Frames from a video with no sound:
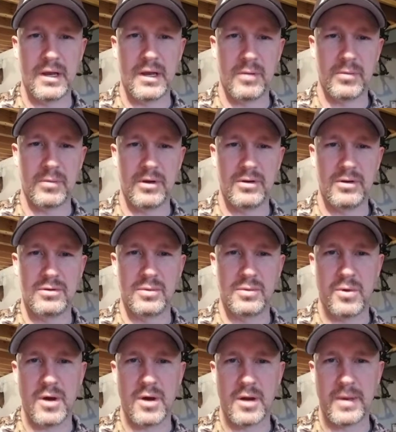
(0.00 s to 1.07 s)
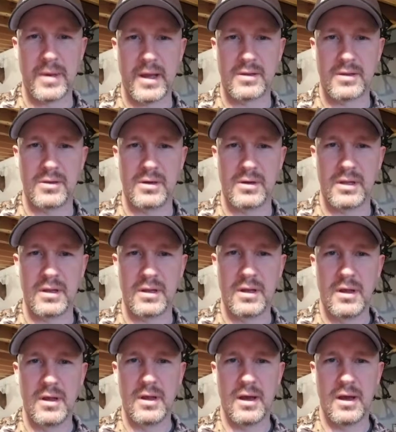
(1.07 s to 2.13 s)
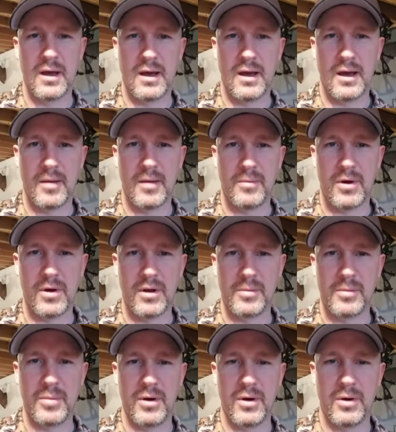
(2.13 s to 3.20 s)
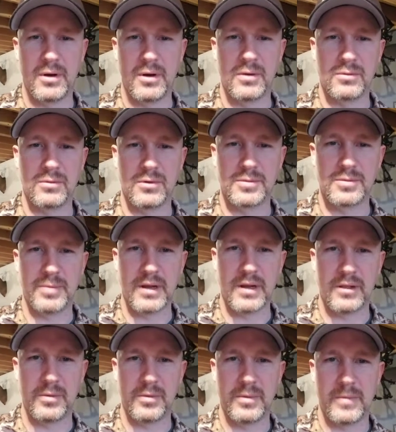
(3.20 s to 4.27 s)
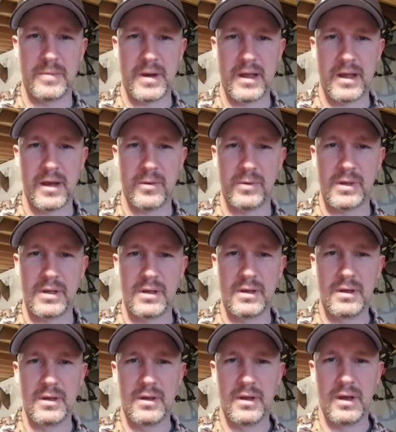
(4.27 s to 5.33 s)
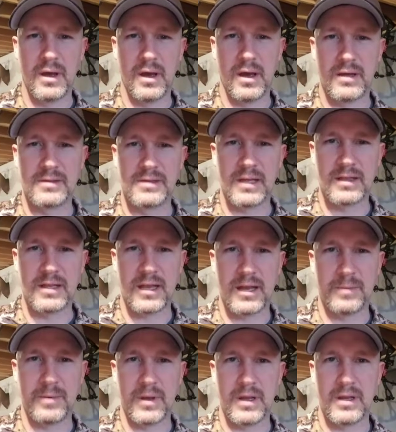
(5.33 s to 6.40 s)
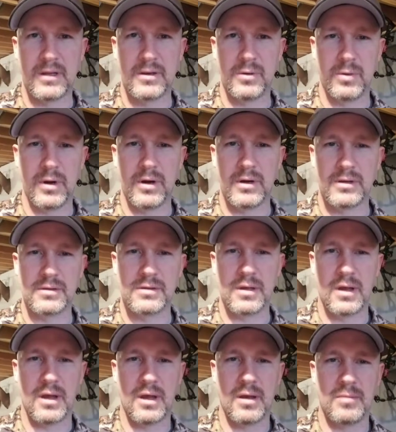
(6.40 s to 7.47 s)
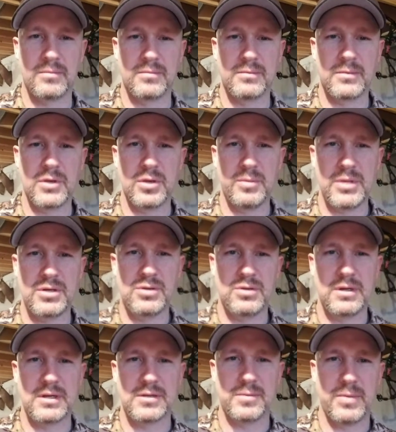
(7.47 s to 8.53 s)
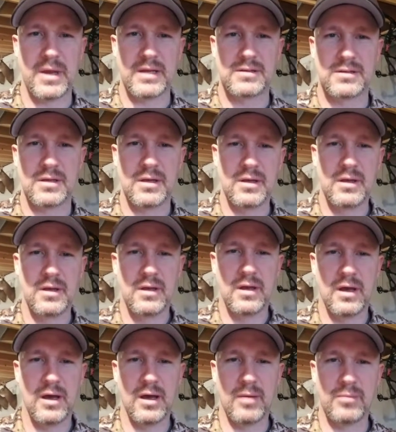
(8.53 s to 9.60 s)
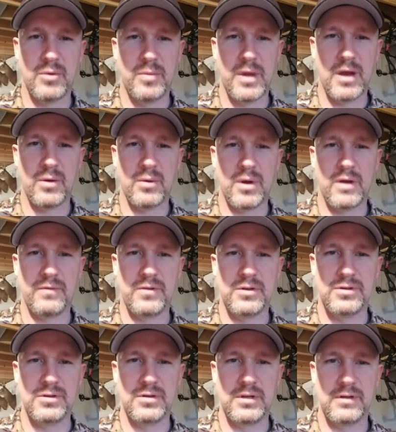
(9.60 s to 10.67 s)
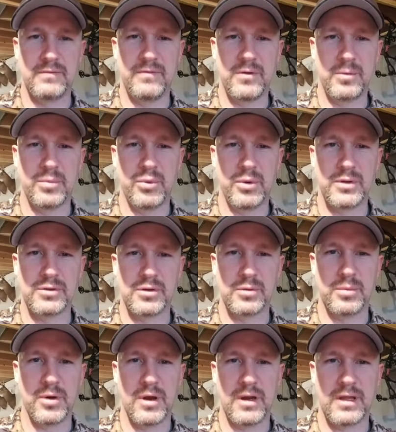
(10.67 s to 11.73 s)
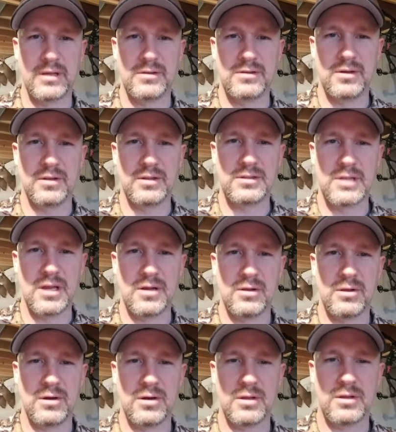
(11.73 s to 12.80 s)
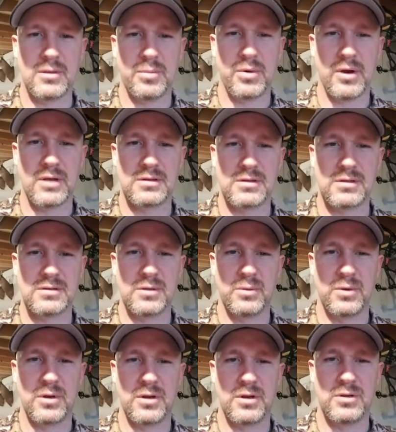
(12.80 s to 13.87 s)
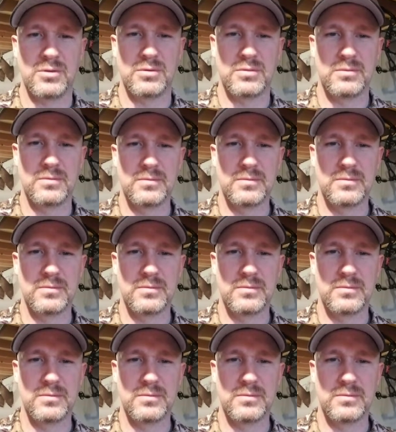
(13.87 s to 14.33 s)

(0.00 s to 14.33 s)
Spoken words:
Now I'm going to do some walk back tuning on the bow and explain a little bit about how we set that up and get it to where it's going to be shooting its best. No matter what, if you're shooting field points or broadhead. So let's take a look at the process that we're going to do.